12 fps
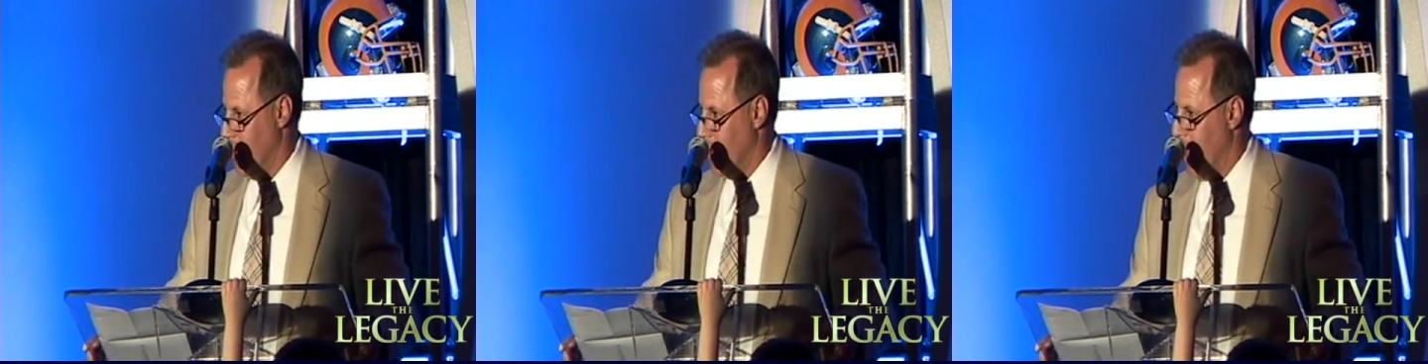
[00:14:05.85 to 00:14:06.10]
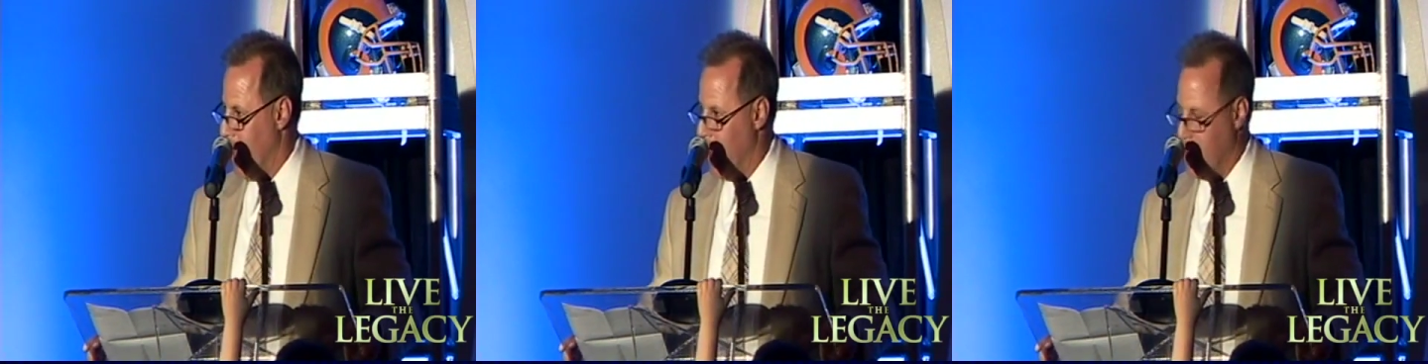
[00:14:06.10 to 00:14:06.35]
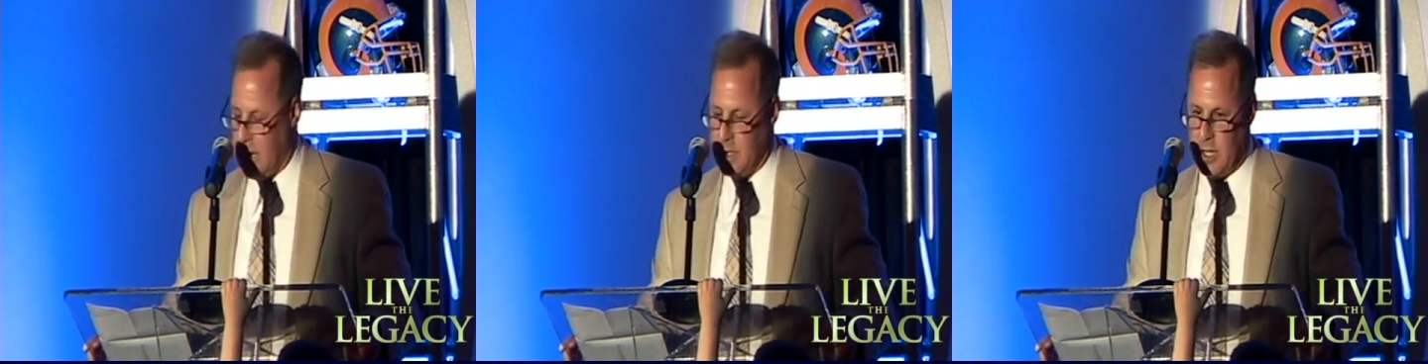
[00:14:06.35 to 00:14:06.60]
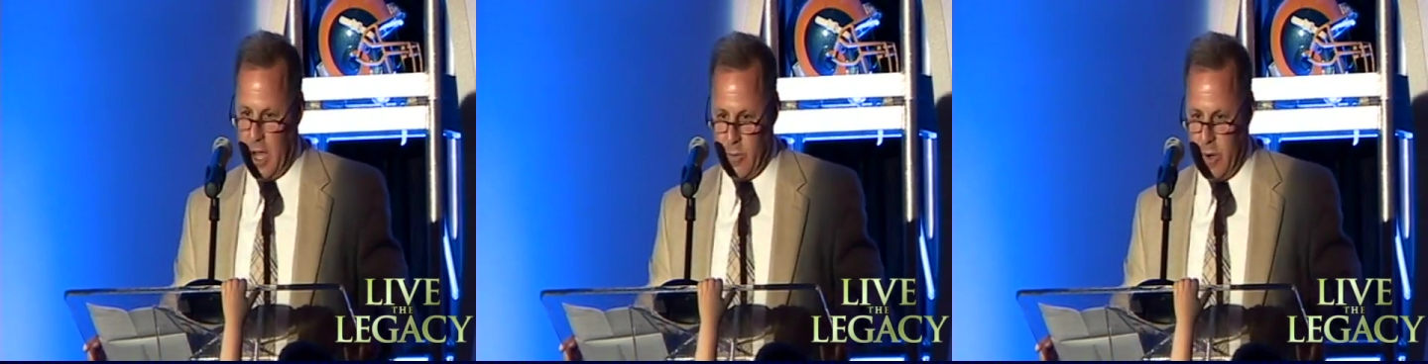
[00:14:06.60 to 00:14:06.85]
and
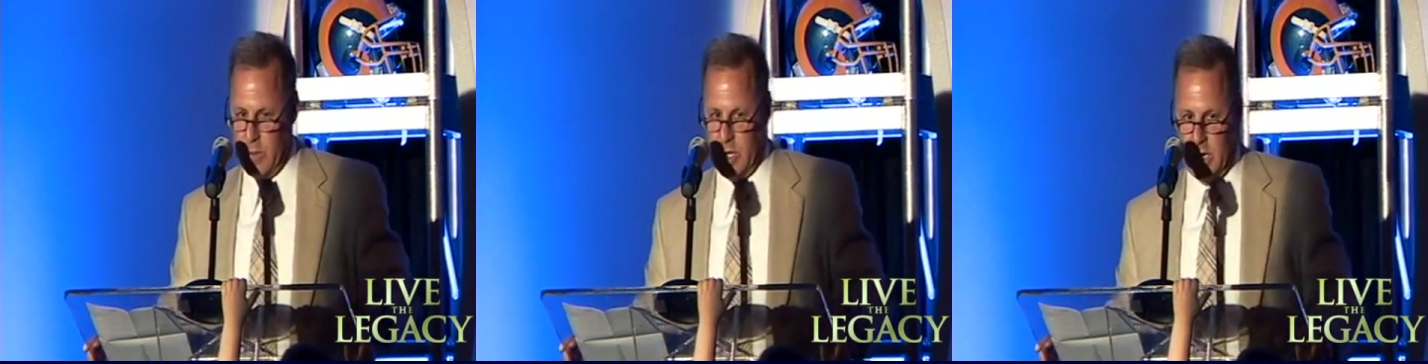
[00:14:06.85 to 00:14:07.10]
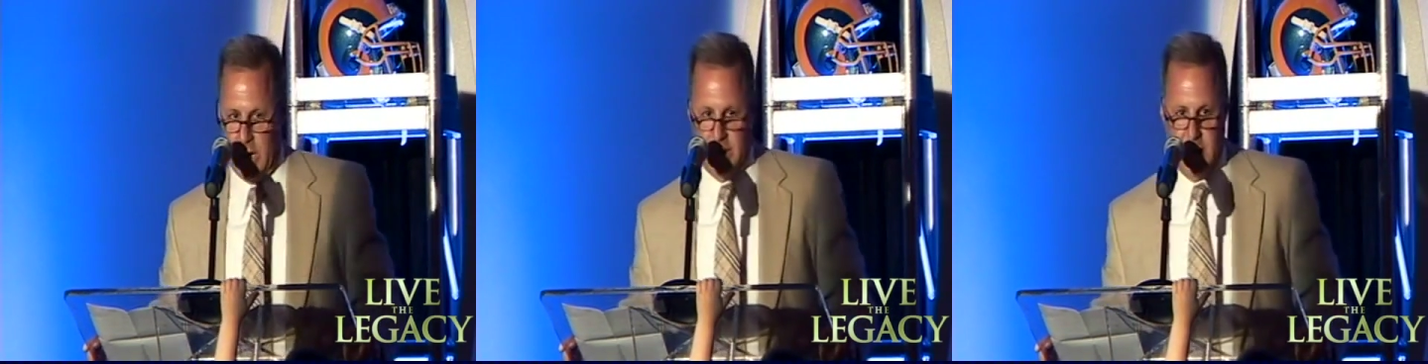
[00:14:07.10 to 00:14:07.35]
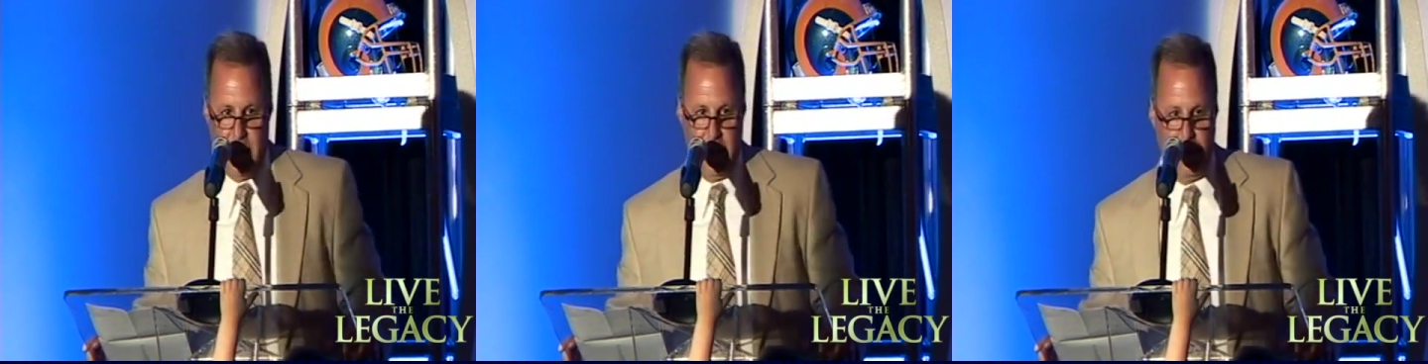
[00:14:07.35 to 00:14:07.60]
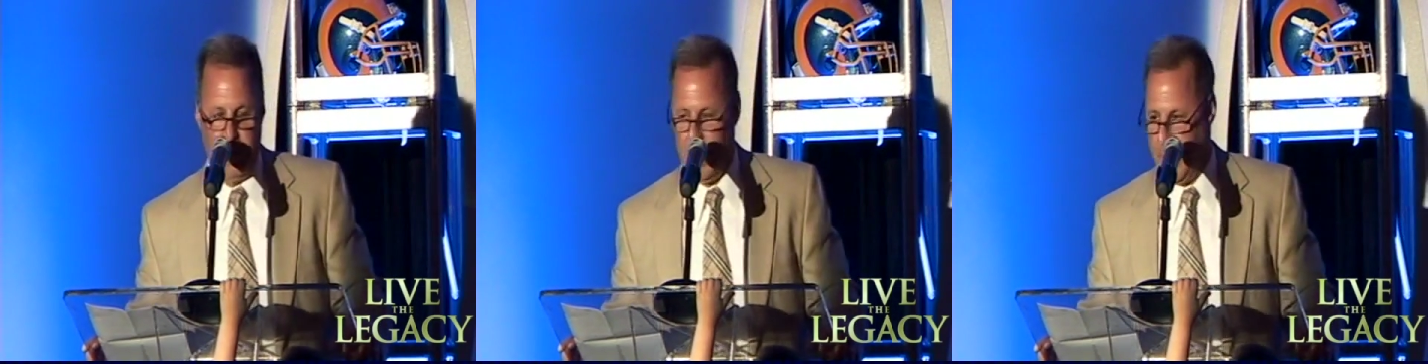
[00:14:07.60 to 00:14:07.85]
John Remeshevsky
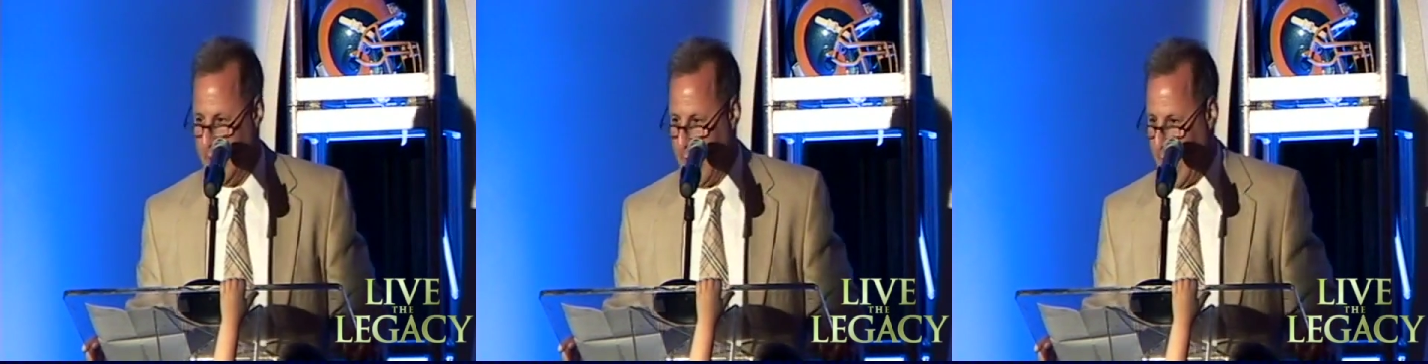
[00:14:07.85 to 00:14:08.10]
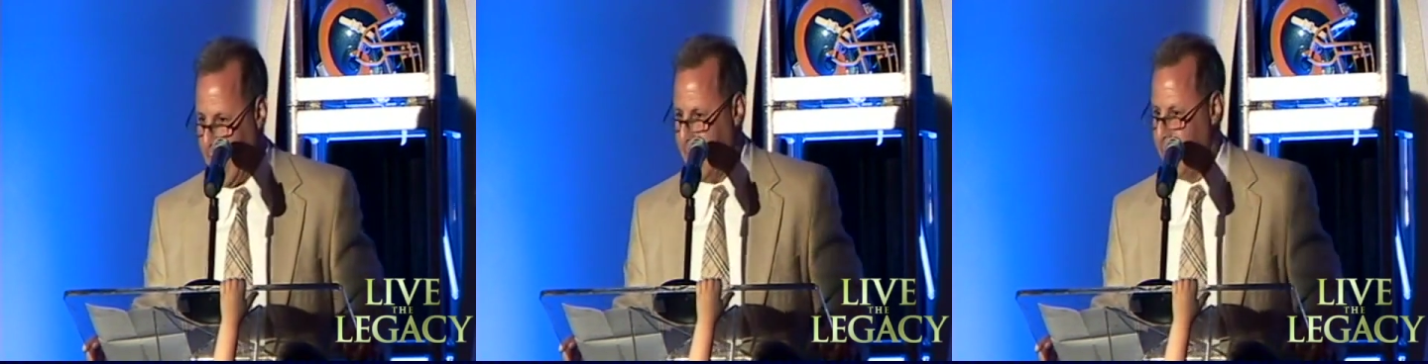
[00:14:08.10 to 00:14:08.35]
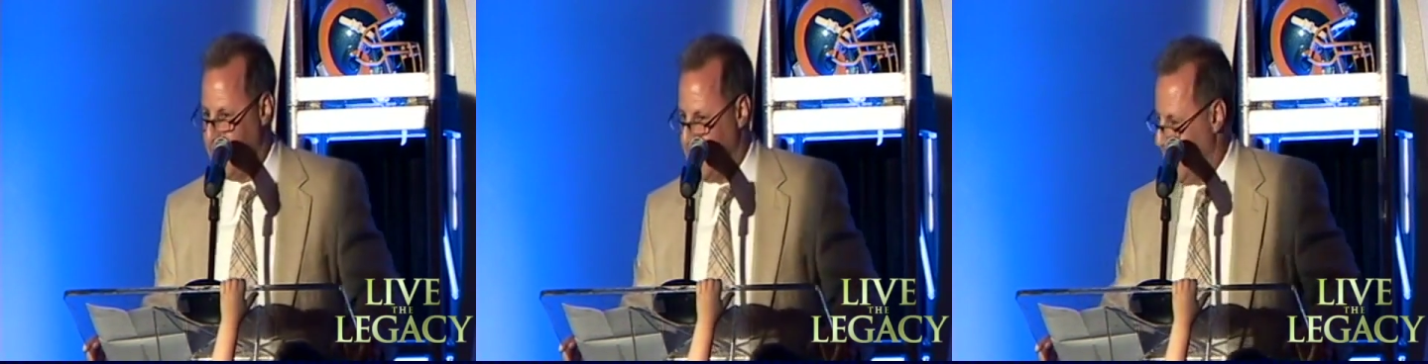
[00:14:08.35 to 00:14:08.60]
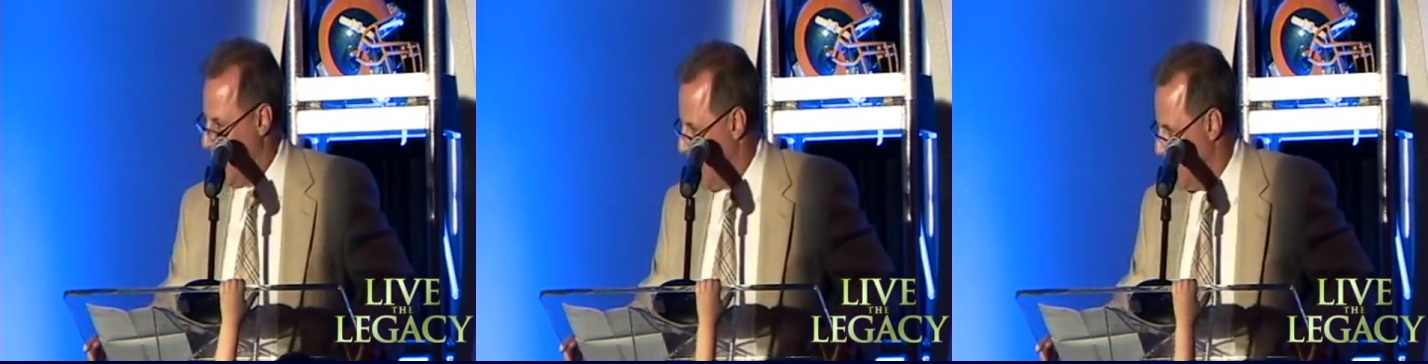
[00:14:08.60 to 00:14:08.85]
playing Eye of the
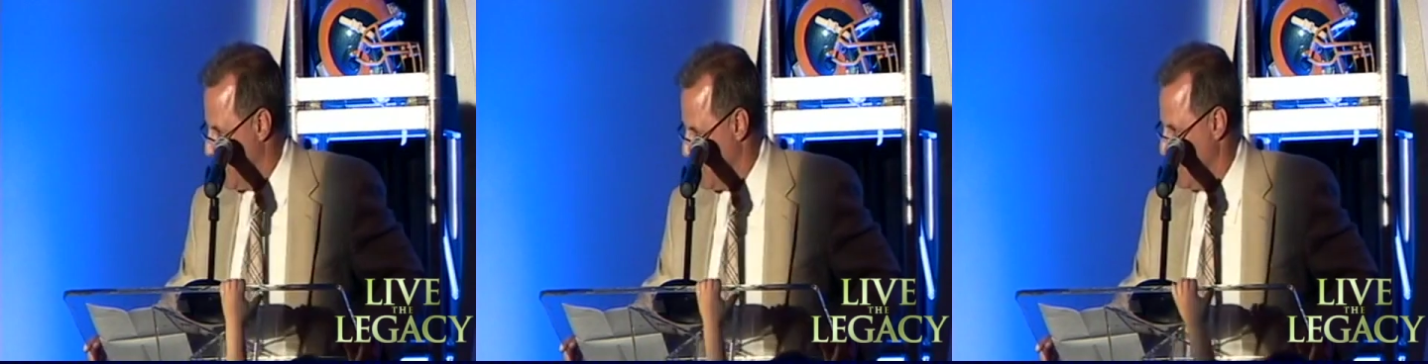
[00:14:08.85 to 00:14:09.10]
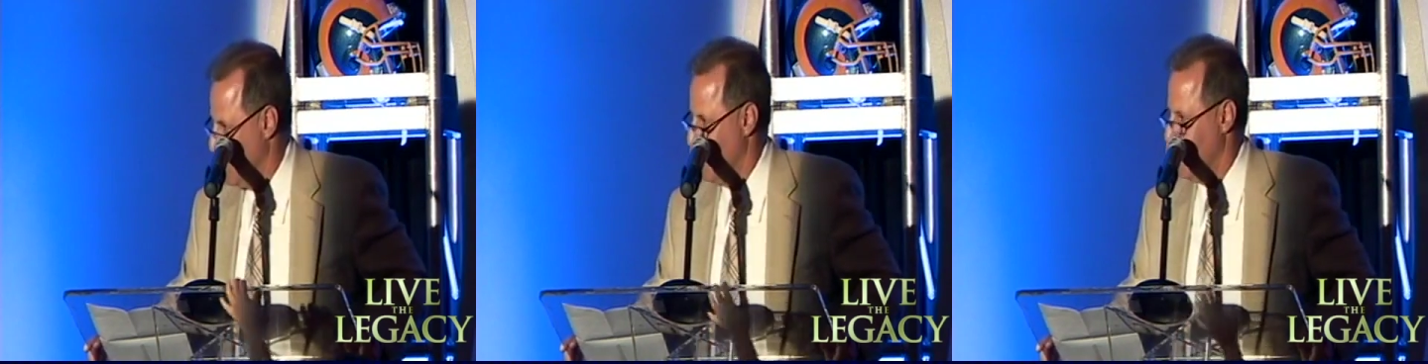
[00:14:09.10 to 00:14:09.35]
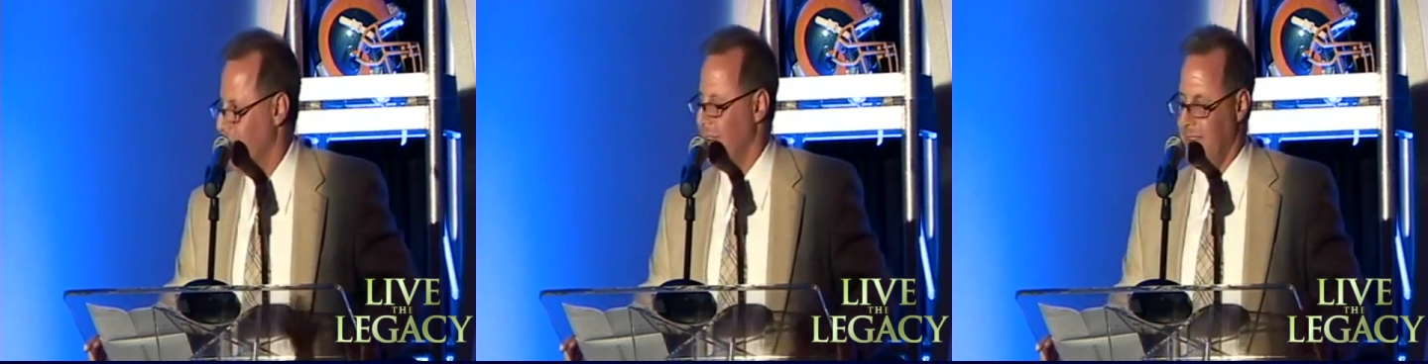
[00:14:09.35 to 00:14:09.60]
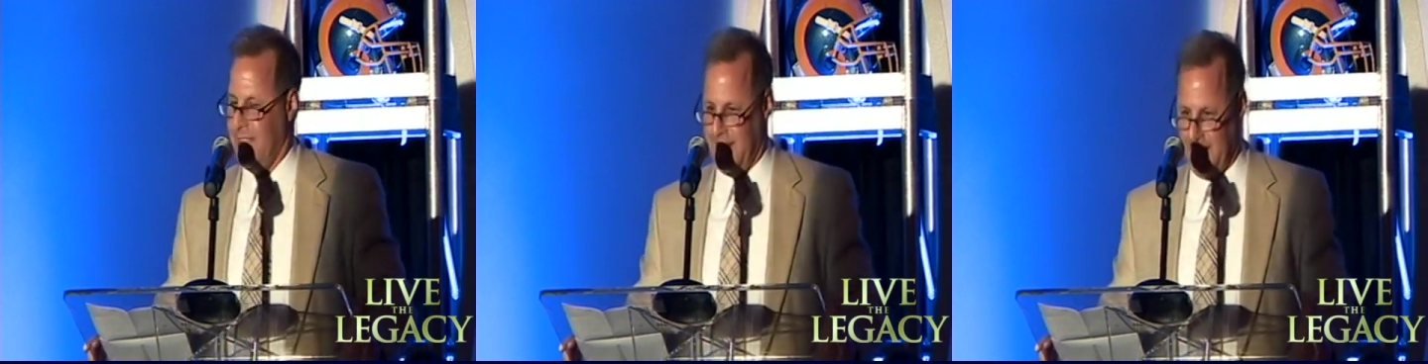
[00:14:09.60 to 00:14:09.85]
Tiger
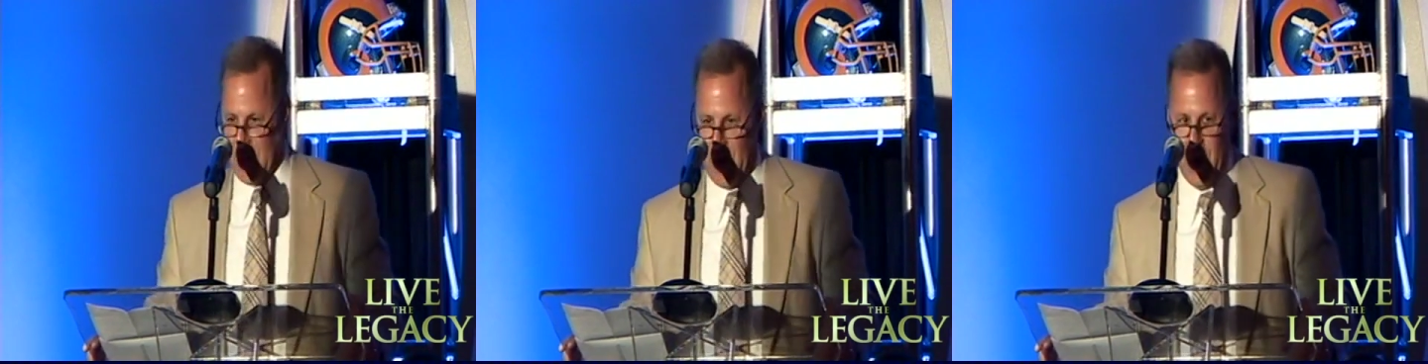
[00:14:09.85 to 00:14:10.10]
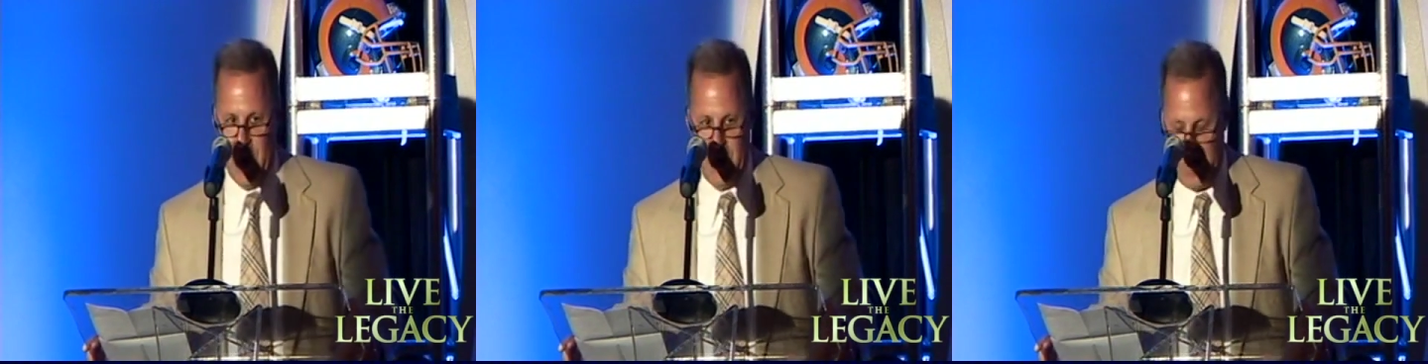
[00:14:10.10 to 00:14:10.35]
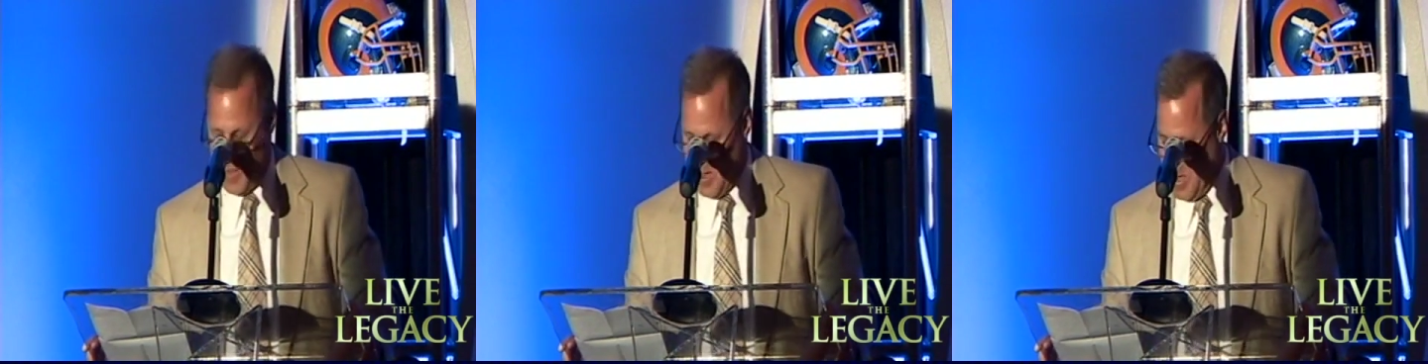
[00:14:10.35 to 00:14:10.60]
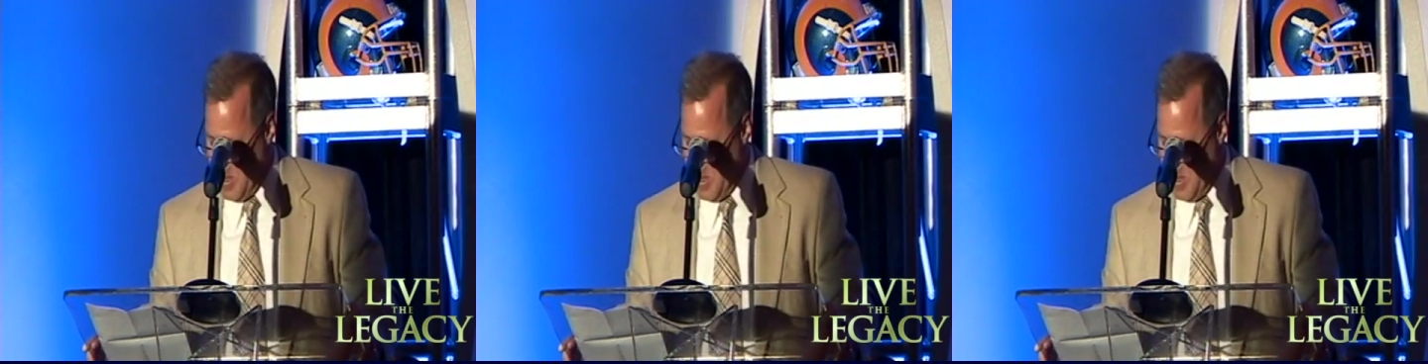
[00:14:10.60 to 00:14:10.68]
on